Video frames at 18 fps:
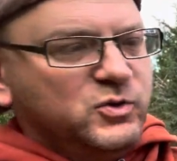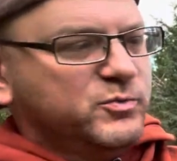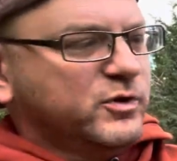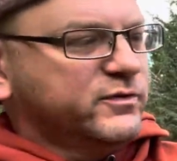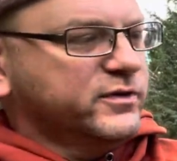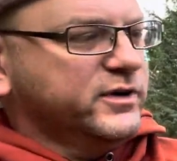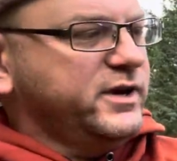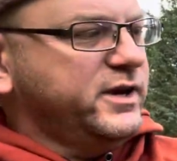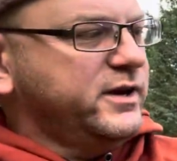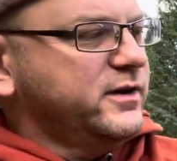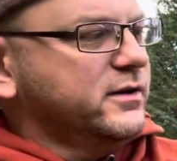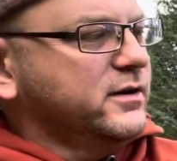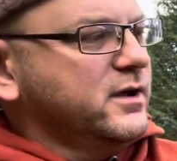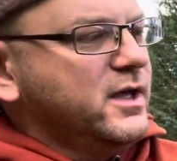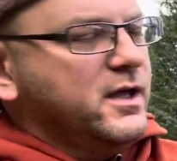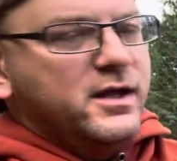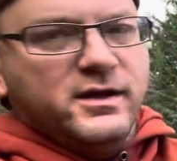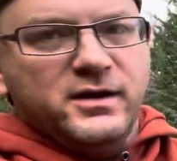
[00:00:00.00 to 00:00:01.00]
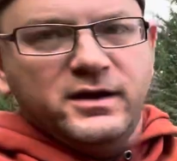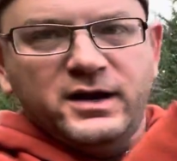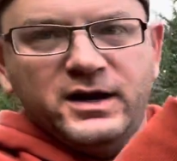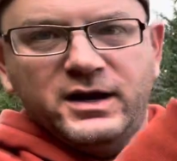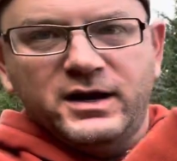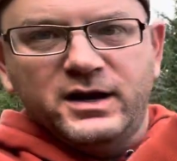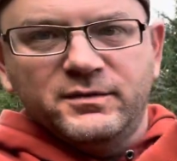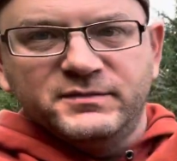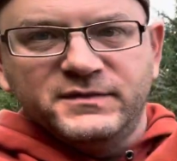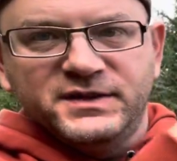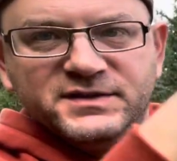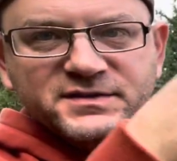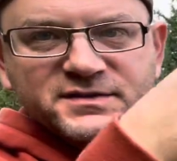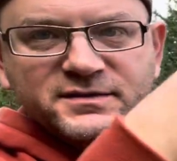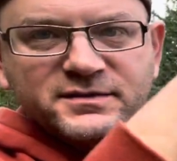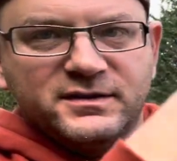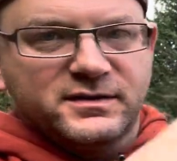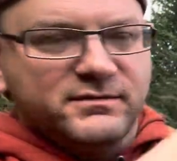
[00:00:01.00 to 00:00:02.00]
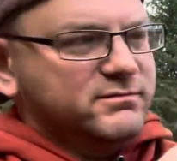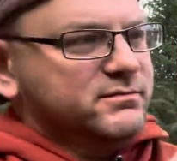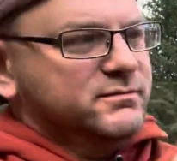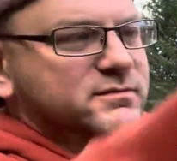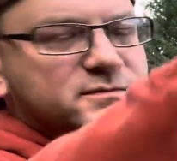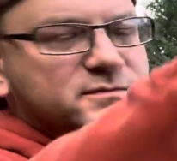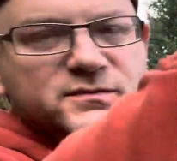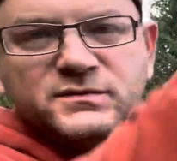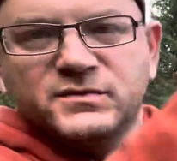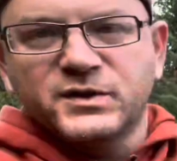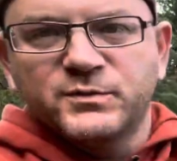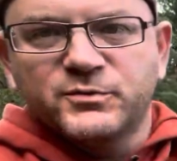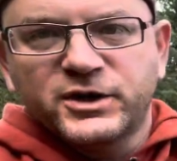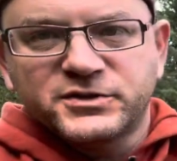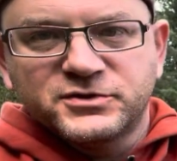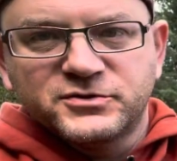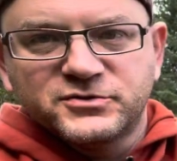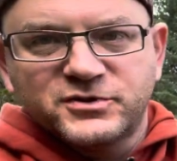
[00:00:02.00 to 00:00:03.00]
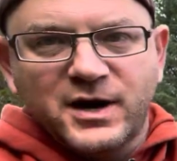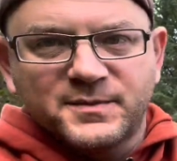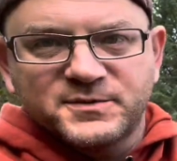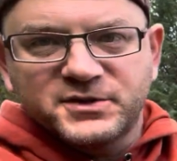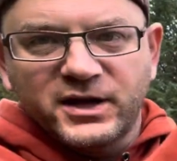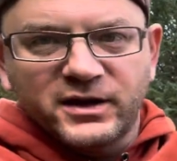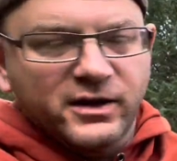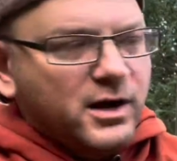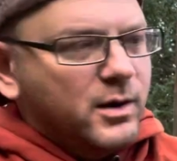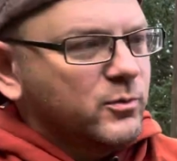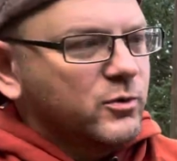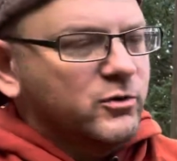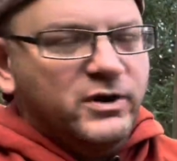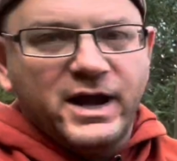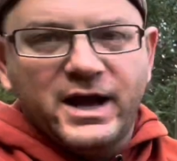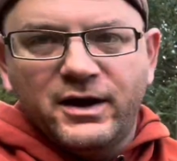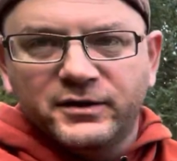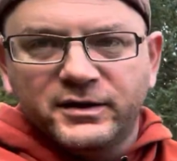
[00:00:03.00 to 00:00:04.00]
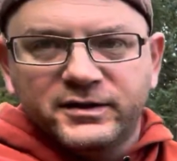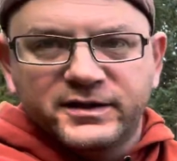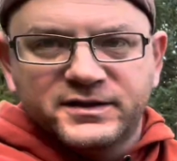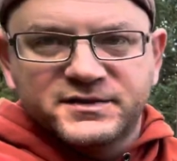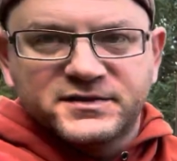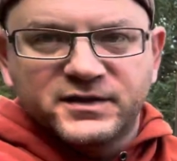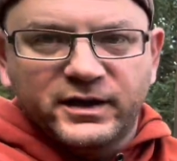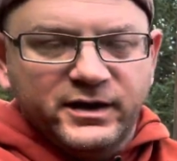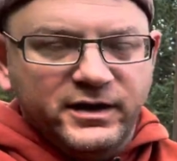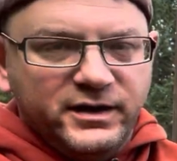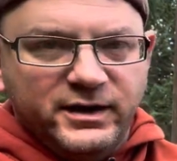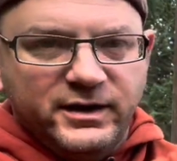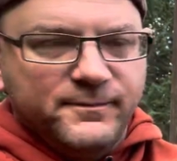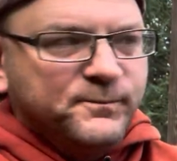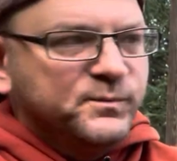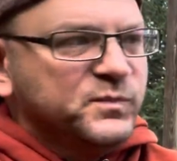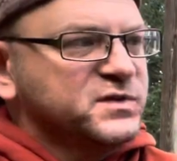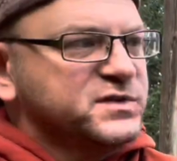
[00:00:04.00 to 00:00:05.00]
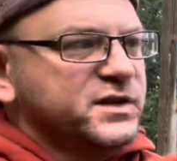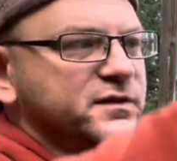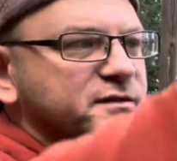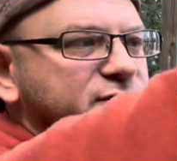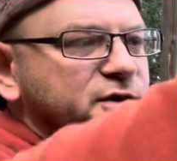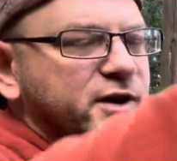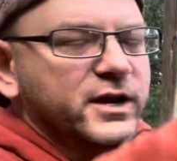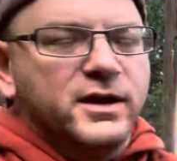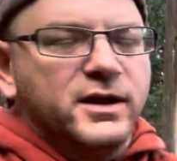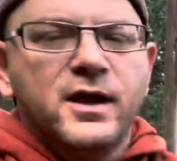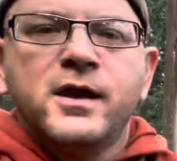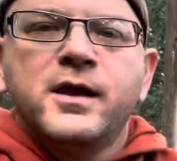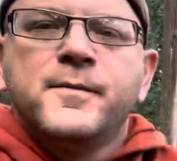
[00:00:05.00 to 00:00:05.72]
over here. These compression straps kind of come around and they suck it in. It's on the front.